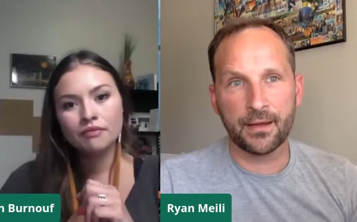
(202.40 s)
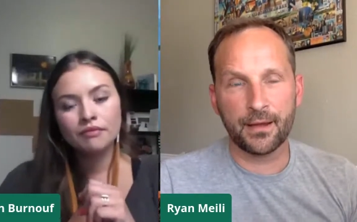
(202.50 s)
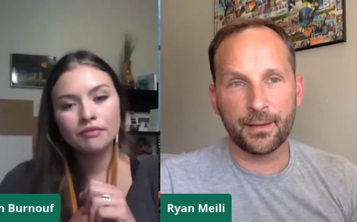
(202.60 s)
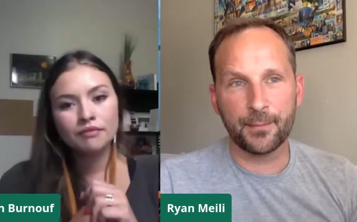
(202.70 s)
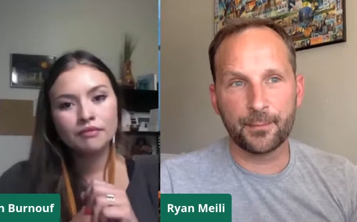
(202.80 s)

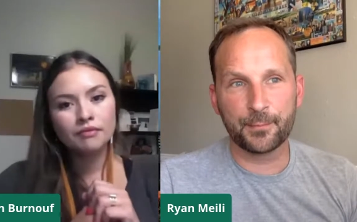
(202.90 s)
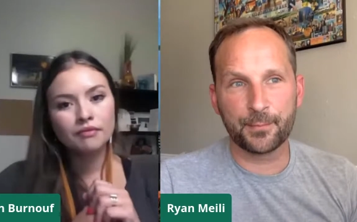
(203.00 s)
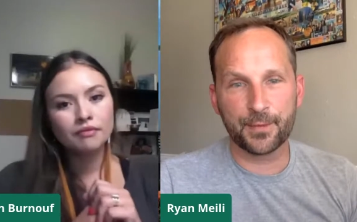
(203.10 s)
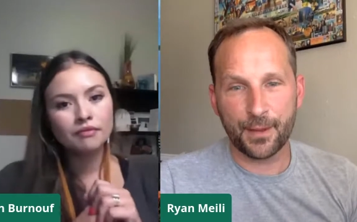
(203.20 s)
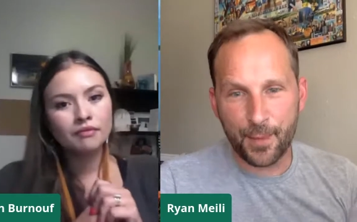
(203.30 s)

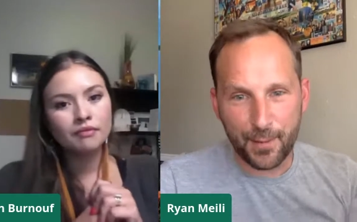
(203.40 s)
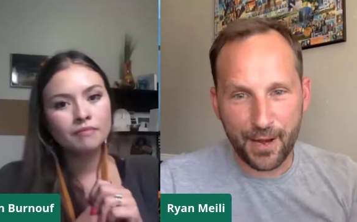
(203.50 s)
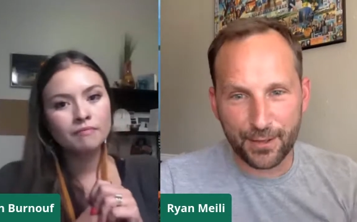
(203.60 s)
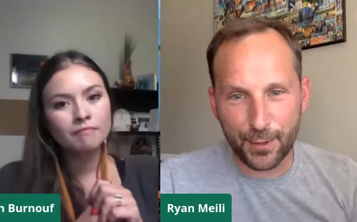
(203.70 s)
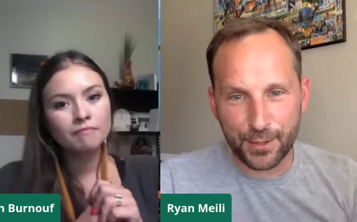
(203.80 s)
Speaker 1: Um, my
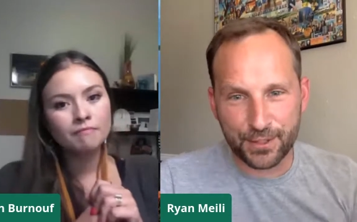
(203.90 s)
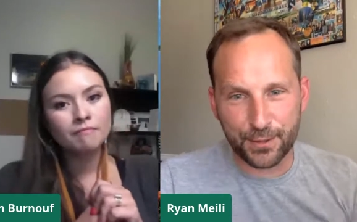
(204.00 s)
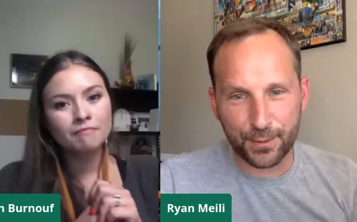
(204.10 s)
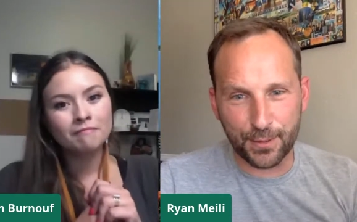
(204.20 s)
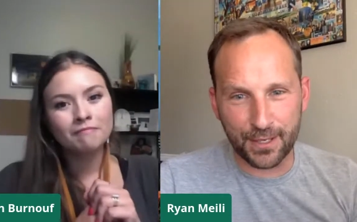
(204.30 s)
mind goes
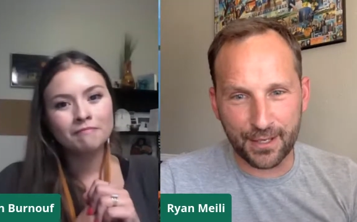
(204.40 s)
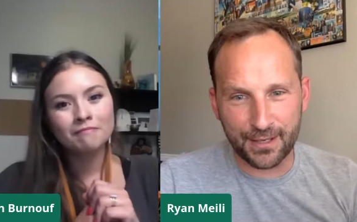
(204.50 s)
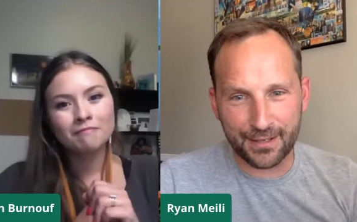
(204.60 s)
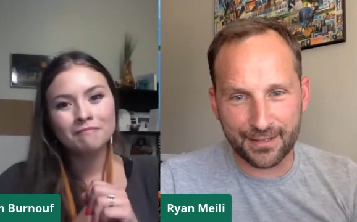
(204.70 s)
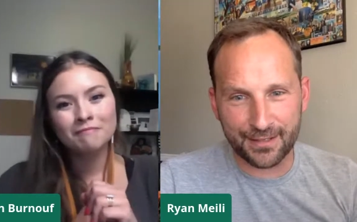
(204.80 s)
to
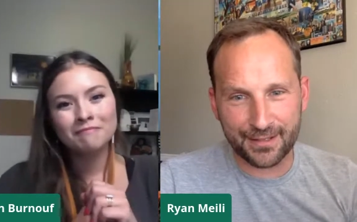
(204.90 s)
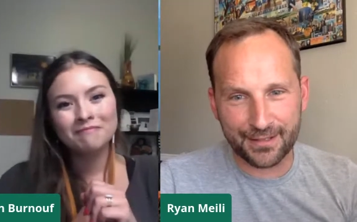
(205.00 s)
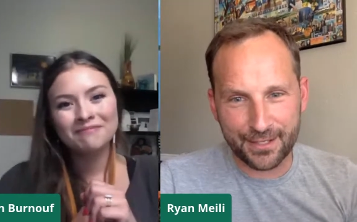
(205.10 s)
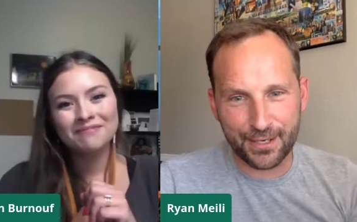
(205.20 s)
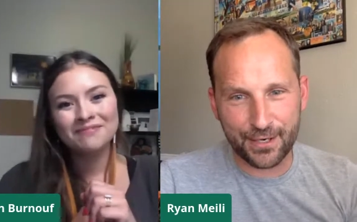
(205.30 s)
uh,
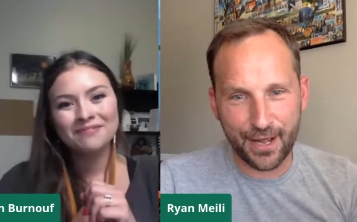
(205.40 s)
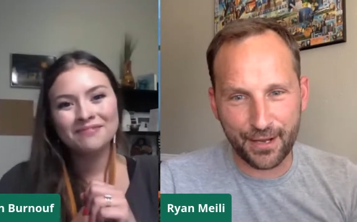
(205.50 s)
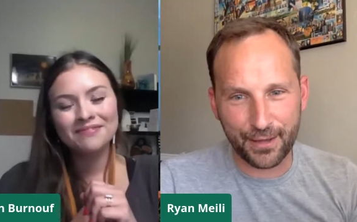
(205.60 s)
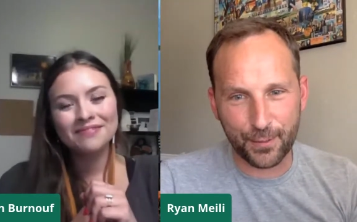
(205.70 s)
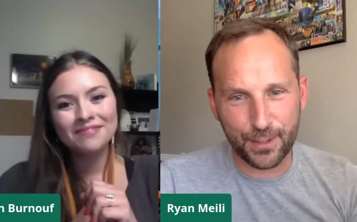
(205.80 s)
to your
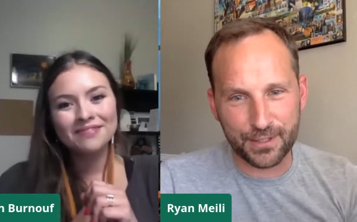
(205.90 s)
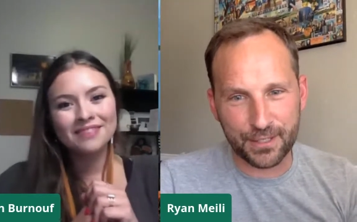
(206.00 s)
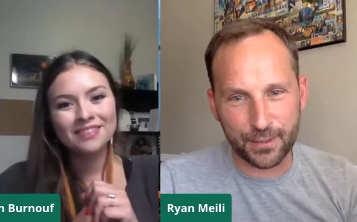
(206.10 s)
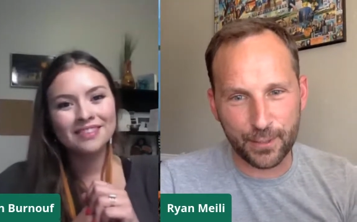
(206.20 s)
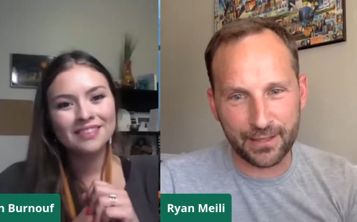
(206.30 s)
neck of the woods,
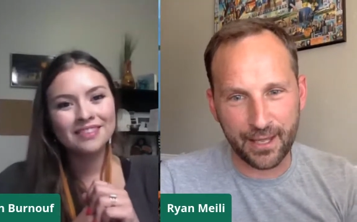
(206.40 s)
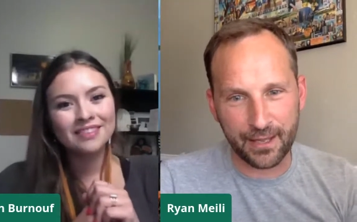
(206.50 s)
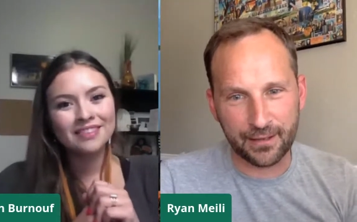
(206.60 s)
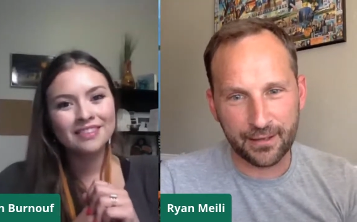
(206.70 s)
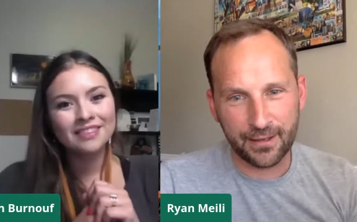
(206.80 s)
to Green
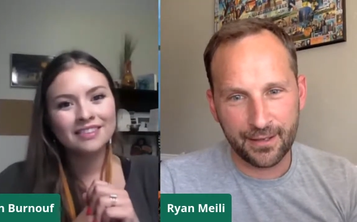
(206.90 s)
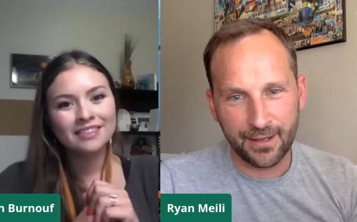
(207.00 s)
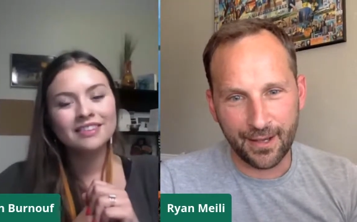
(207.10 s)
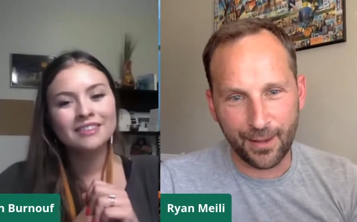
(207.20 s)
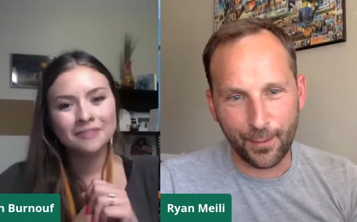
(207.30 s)
Lake
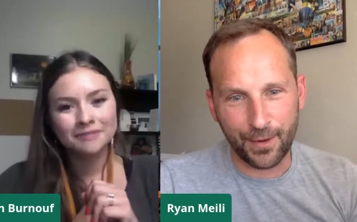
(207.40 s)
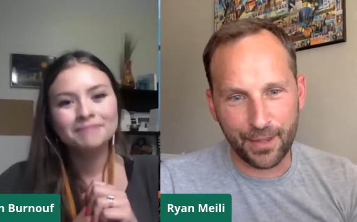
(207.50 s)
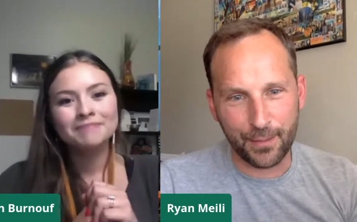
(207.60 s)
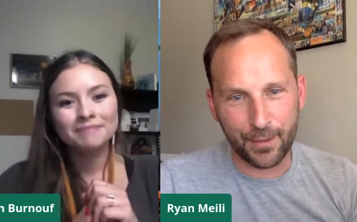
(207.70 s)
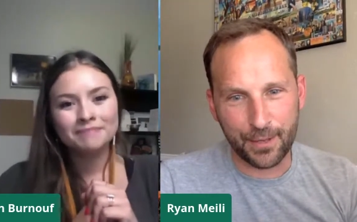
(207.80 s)
where
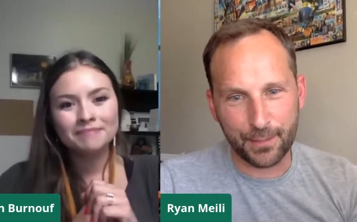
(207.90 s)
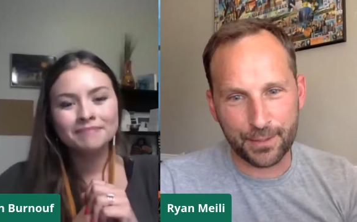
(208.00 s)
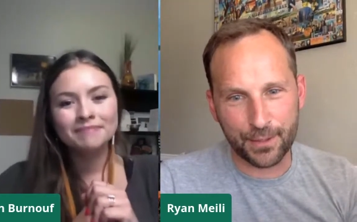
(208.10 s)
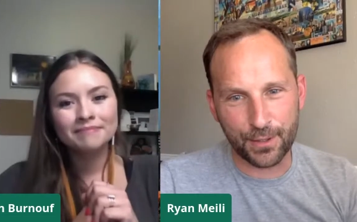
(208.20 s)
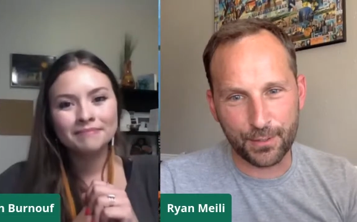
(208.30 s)
they put up a
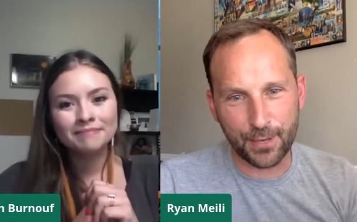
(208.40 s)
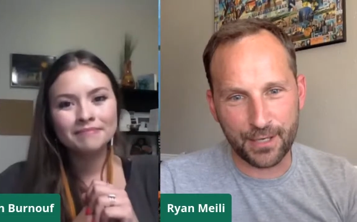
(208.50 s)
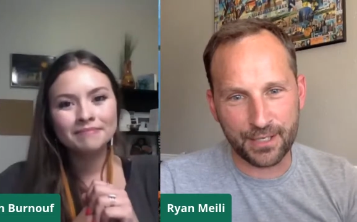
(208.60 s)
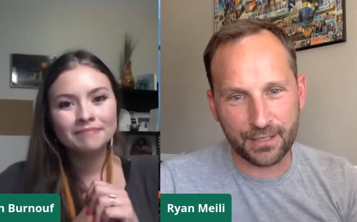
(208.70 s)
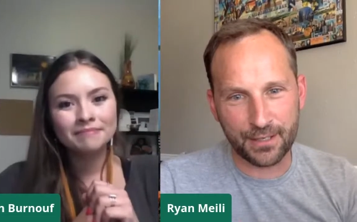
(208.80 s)
solar
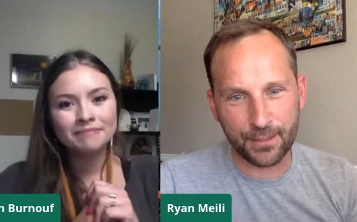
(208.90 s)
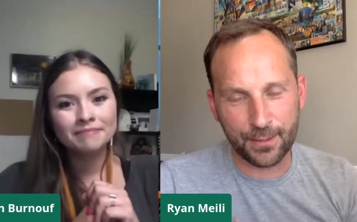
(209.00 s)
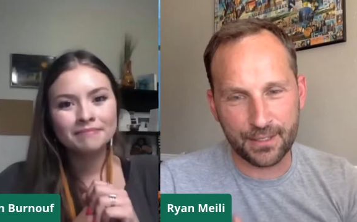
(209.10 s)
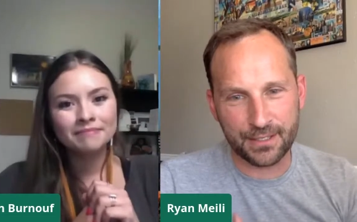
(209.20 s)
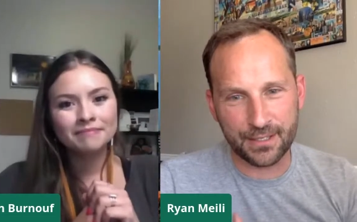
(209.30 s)
project that
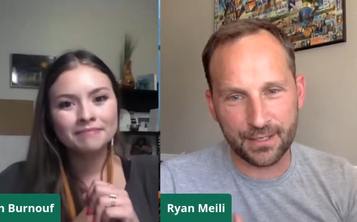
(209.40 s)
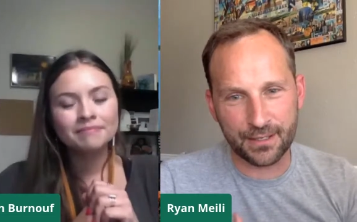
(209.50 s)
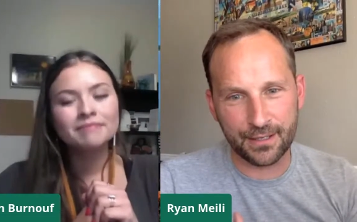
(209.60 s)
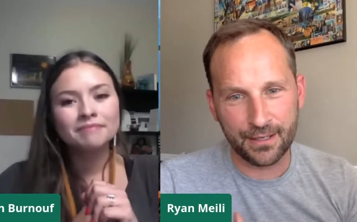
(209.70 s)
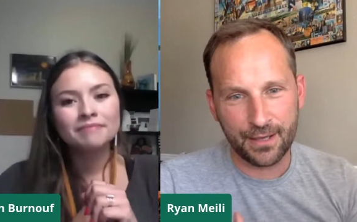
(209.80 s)
was
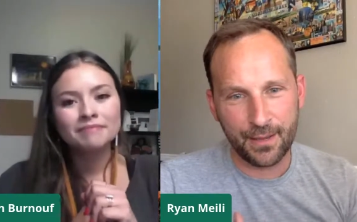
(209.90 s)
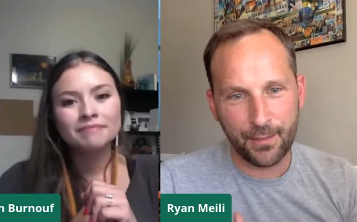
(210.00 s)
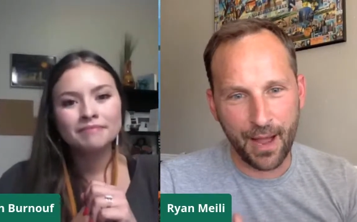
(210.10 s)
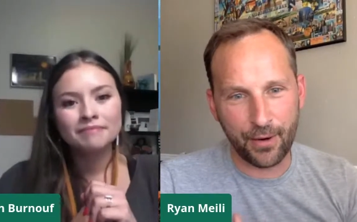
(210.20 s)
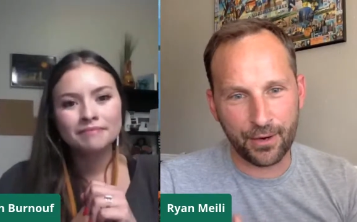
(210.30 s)
uh,
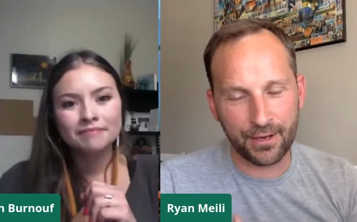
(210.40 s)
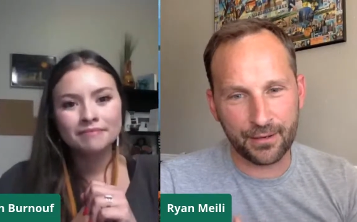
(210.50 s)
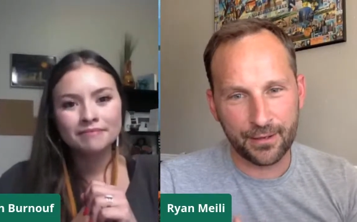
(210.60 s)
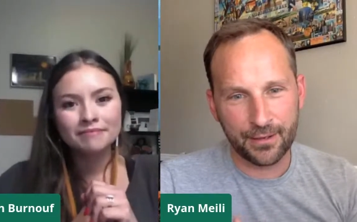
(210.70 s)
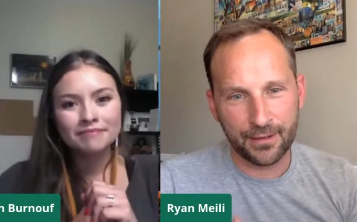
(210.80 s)

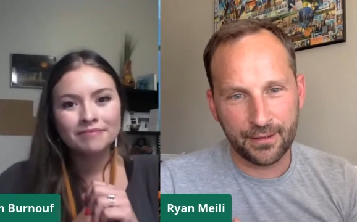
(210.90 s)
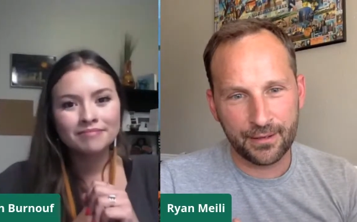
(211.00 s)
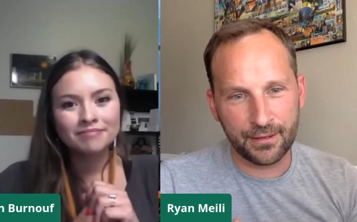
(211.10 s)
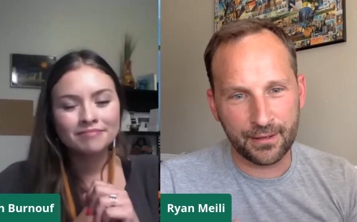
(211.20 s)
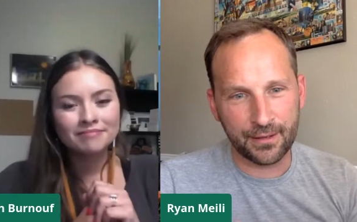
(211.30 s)
powering
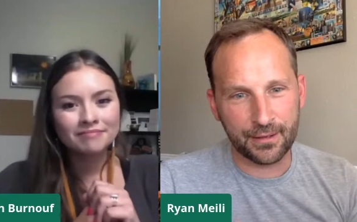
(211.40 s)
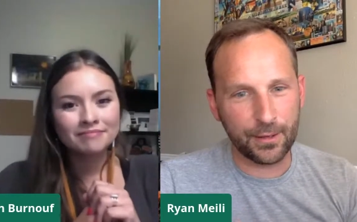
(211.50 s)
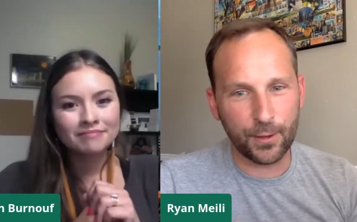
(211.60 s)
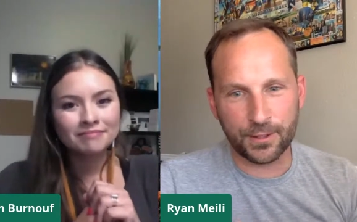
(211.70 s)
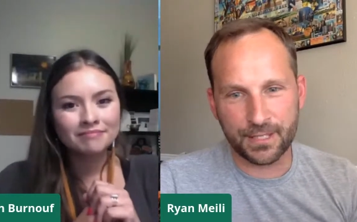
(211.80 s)
the
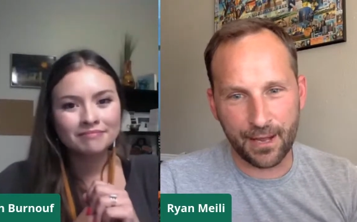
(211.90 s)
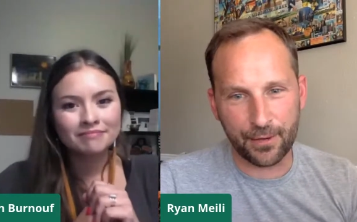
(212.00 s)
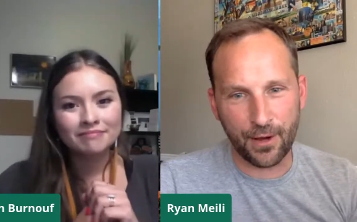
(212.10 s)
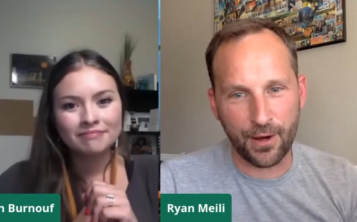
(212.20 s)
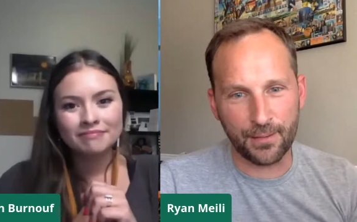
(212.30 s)
local
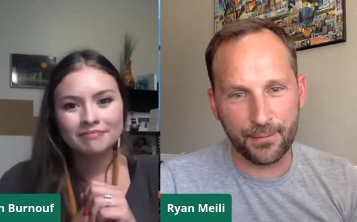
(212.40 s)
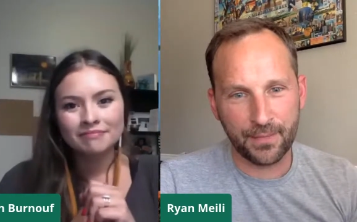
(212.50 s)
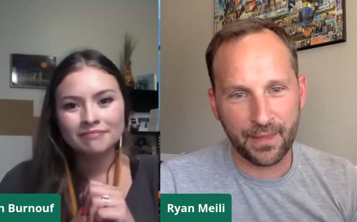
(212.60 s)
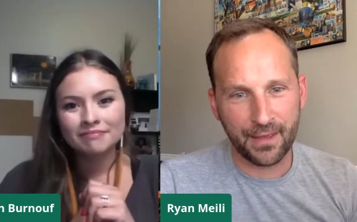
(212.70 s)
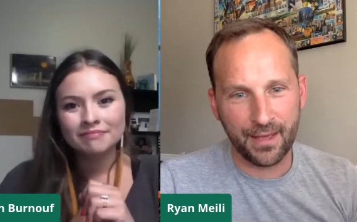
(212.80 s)
town hall.
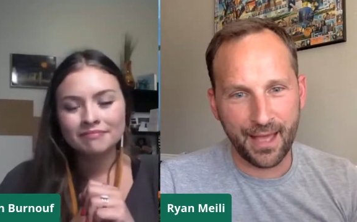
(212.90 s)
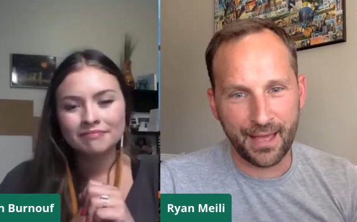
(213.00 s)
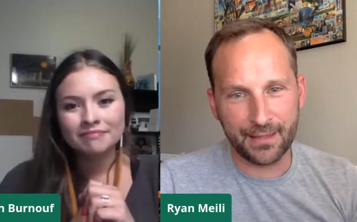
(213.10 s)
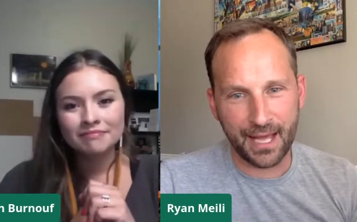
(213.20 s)
And